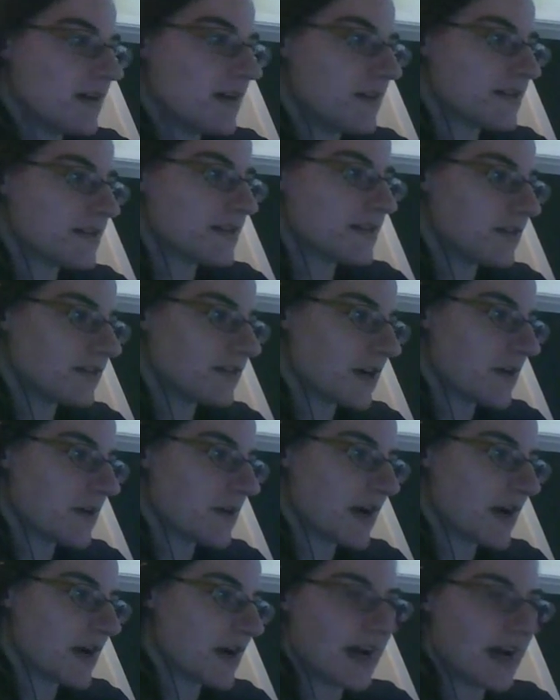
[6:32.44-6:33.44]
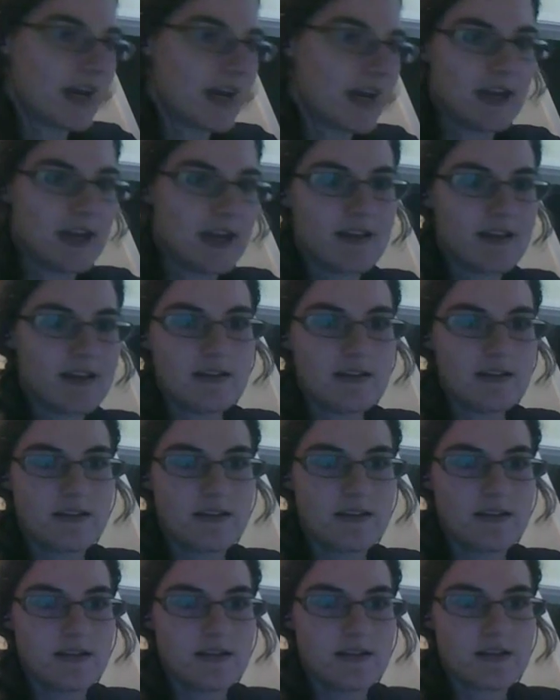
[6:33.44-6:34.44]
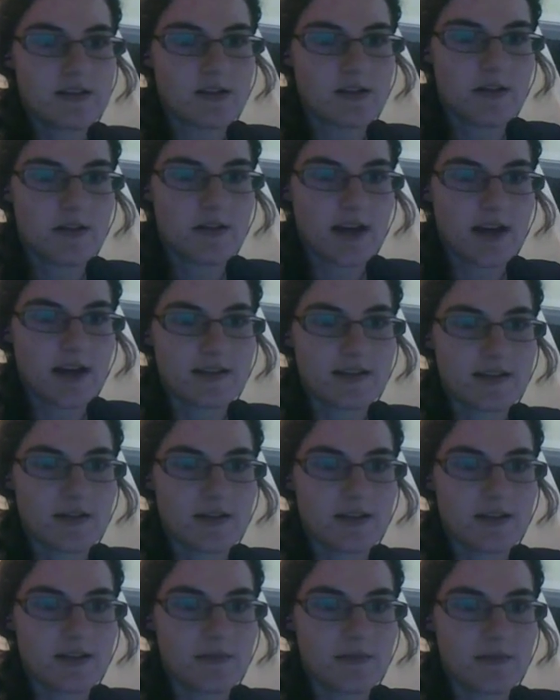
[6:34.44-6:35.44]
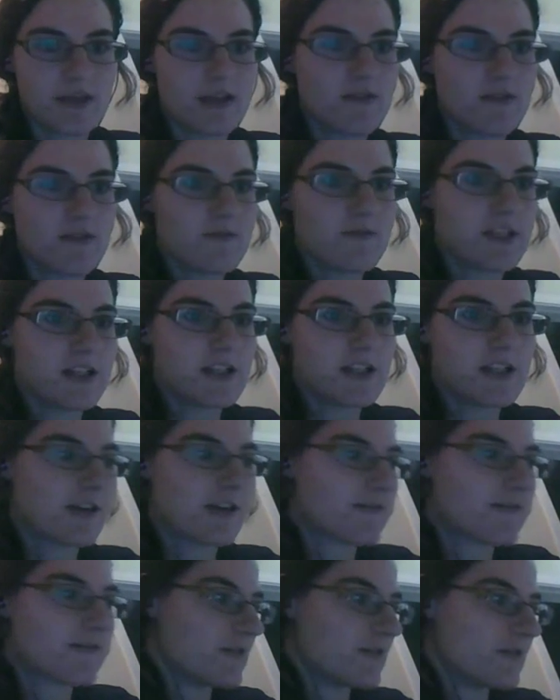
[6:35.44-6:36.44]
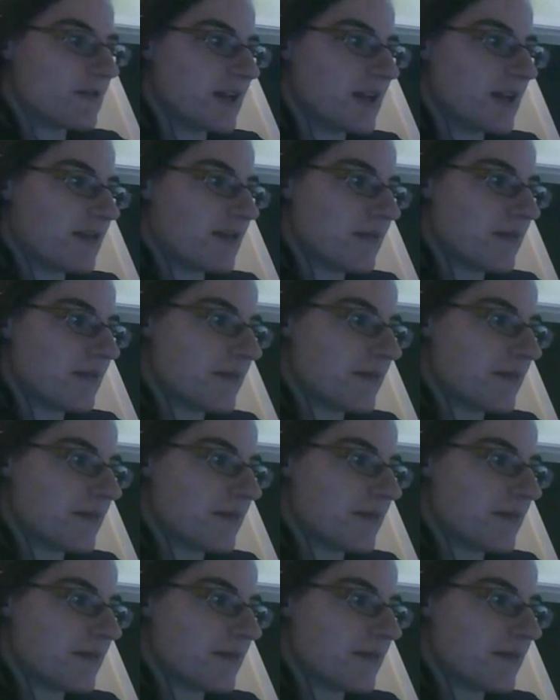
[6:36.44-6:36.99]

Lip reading: So for number 9, should be asking about the mean. What did you get for the mean?